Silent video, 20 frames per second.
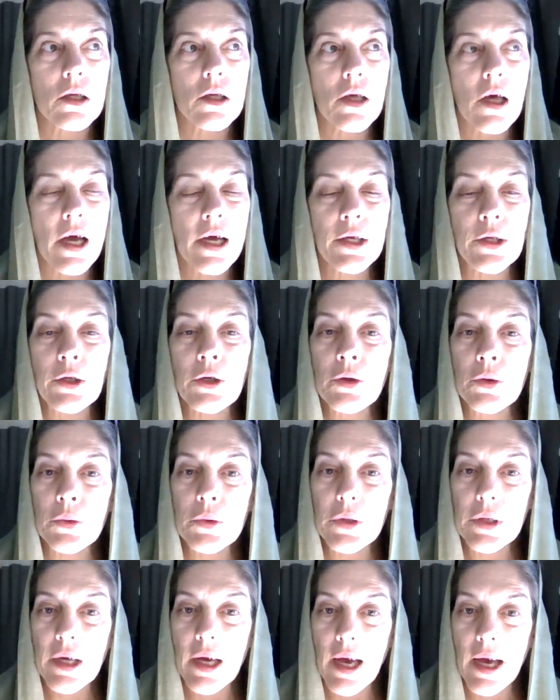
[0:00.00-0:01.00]
I knew it
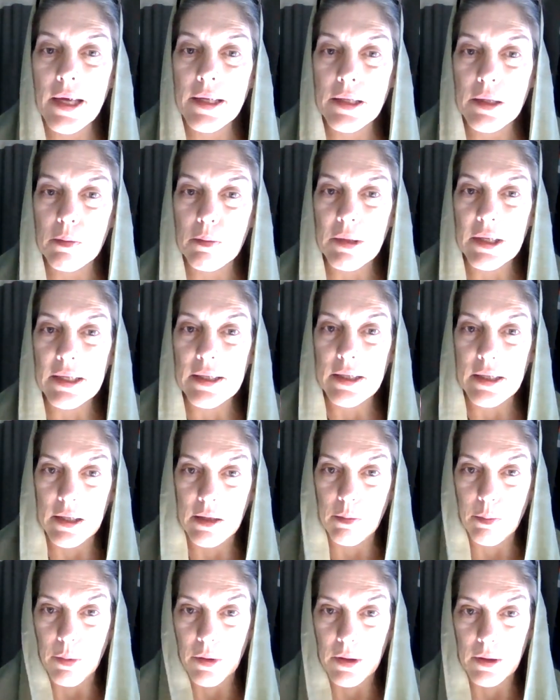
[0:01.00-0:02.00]
had to be
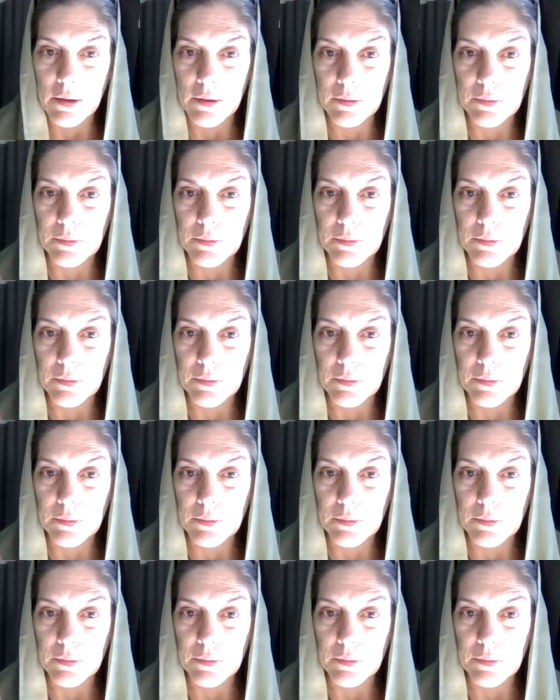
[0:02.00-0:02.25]
deeper.